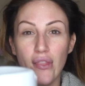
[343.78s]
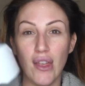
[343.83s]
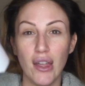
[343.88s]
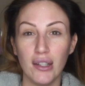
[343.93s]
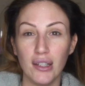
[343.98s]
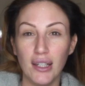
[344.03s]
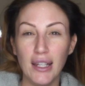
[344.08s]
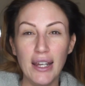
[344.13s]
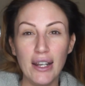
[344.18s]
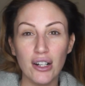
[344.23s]
And
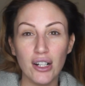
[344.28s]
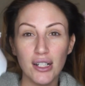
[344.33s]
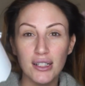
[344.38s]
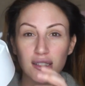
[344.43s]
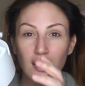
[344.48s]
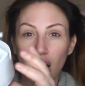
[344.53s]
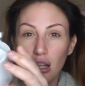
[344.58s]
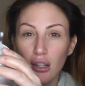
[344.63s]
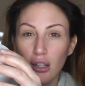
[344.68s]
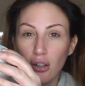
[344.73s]
then here
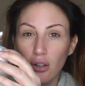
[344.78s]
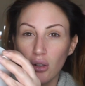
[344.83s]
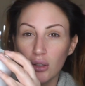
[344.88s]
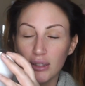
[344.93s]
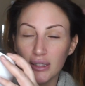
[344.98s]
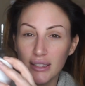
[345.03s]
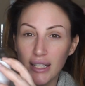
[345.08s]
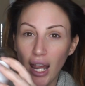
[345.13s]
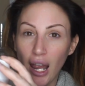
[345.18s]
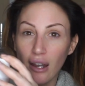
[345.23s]
is a little
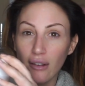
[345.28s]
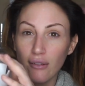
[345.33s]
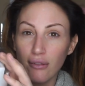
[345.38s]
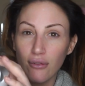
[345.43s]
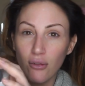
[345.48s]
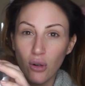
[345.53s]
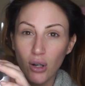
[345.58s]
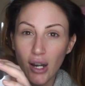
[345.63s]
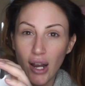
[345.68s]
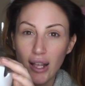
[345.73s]
stand
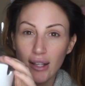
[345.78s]
for